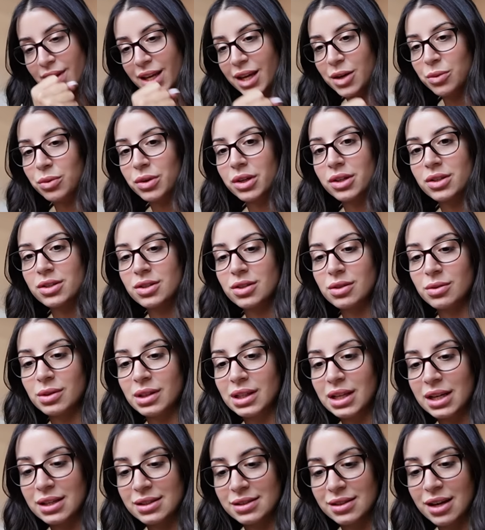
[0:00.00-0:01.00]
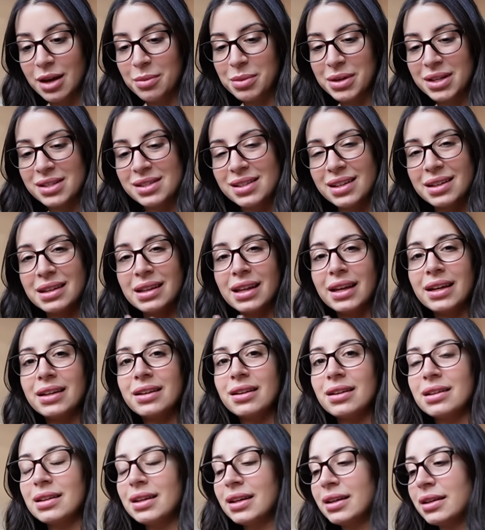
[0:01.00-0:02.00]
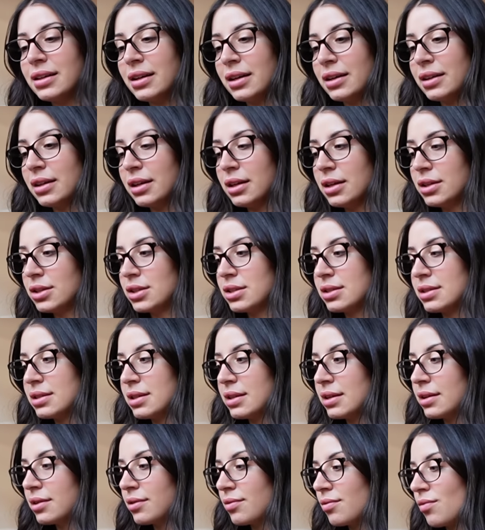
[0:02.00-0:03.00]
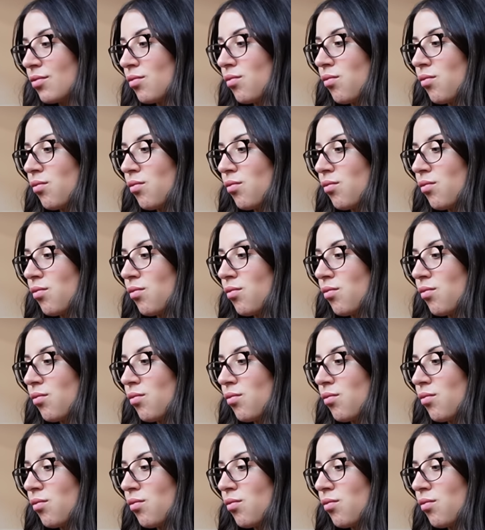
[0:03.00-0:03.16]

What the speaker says: It wanted to do it last night, but I said later, and then I just did it.